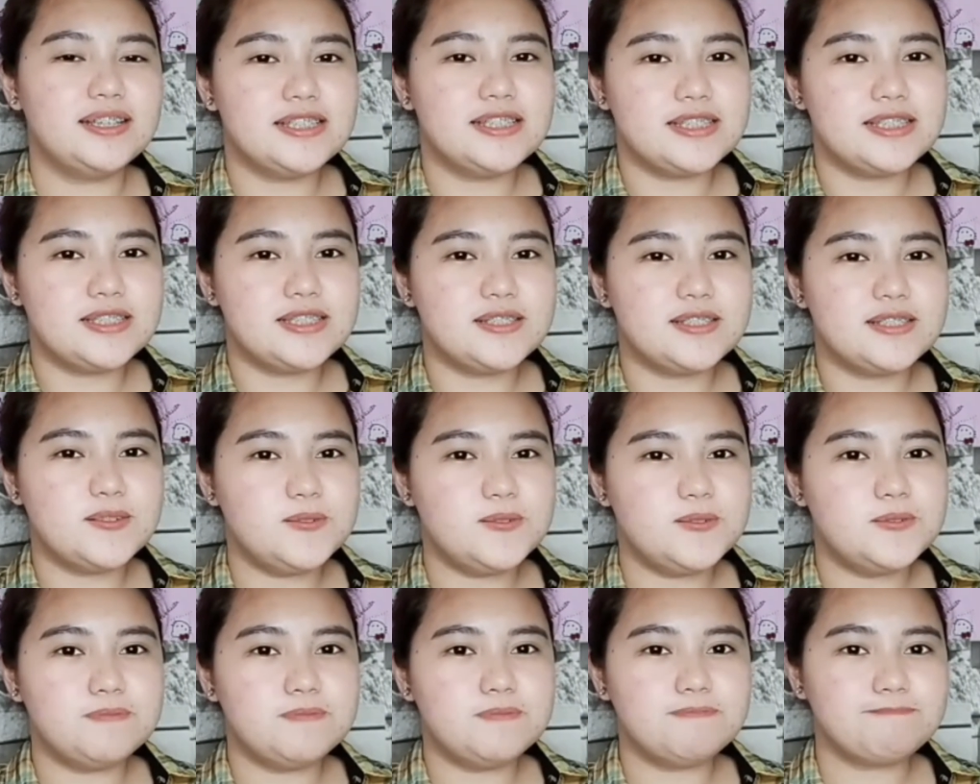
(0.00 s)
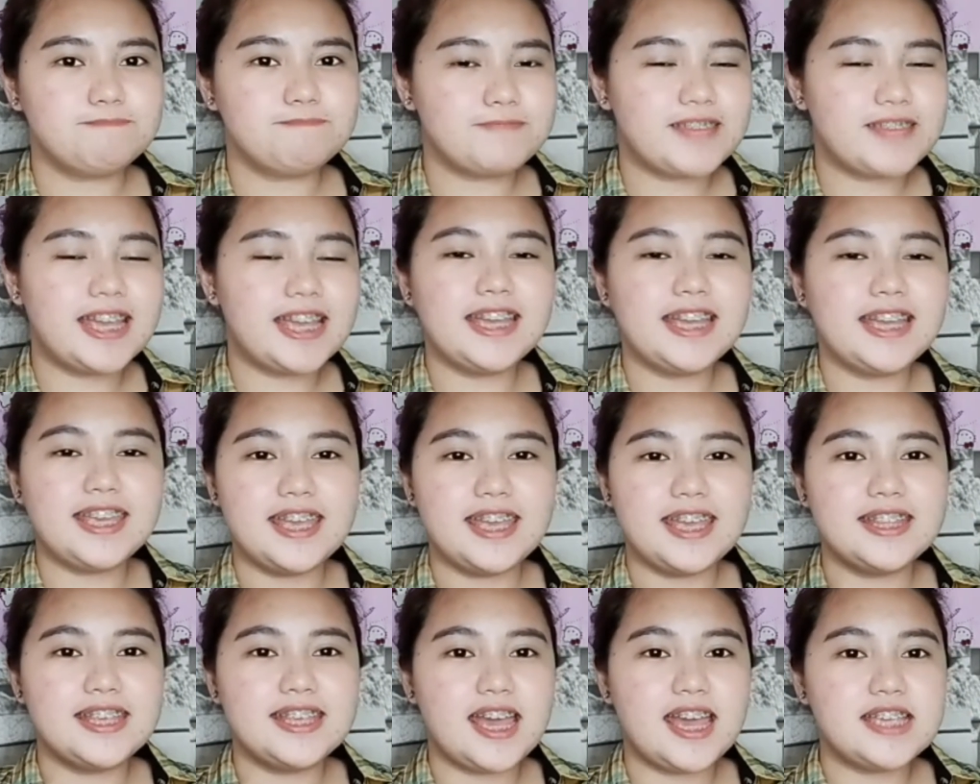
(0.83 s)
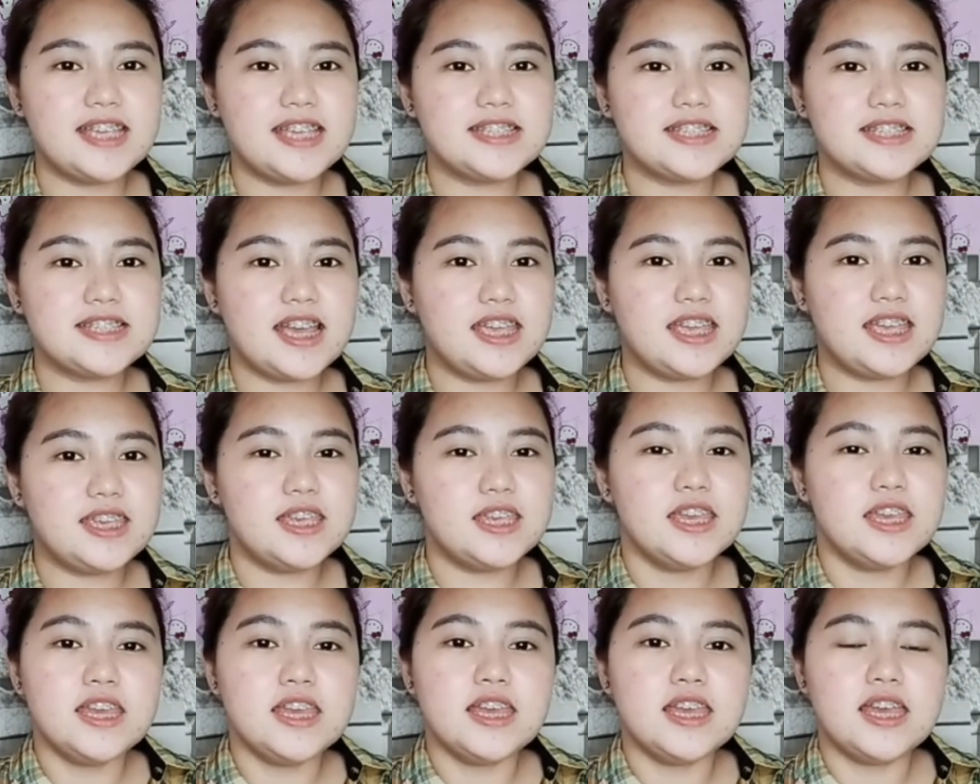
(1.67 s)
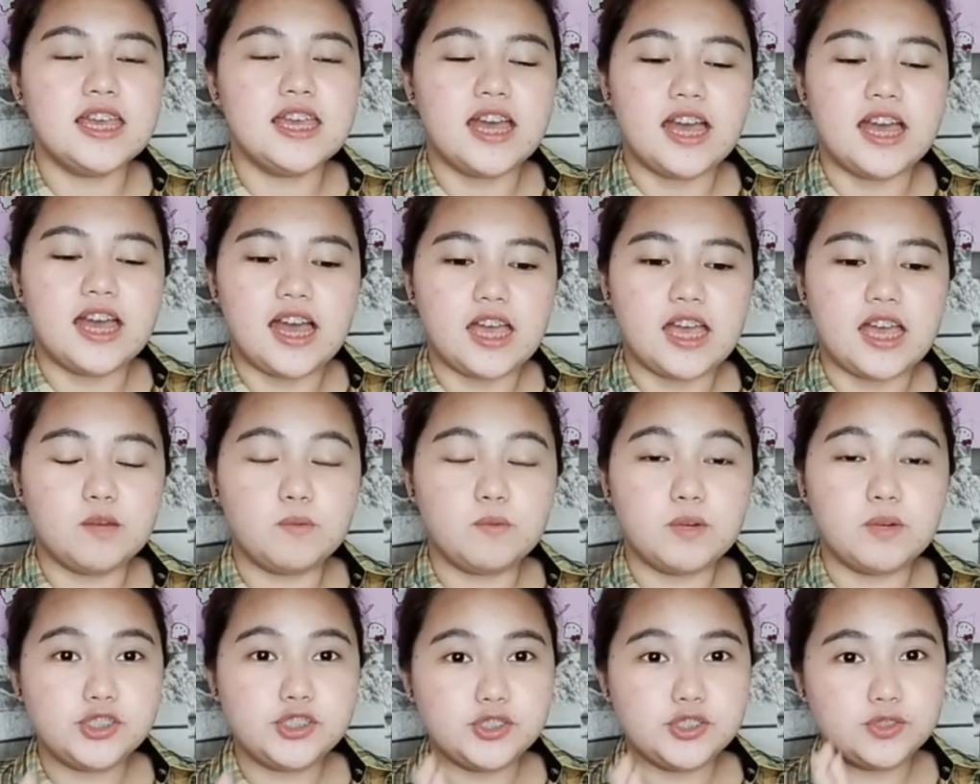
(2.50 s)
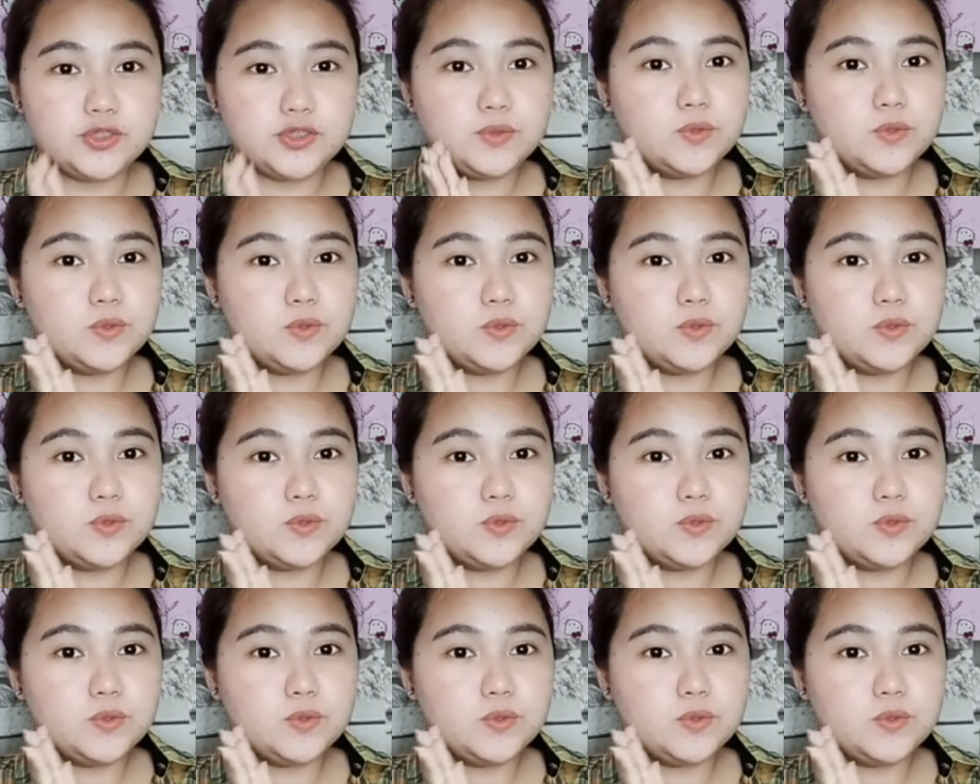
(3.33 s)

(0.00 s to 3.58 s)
So, again, guys, I want you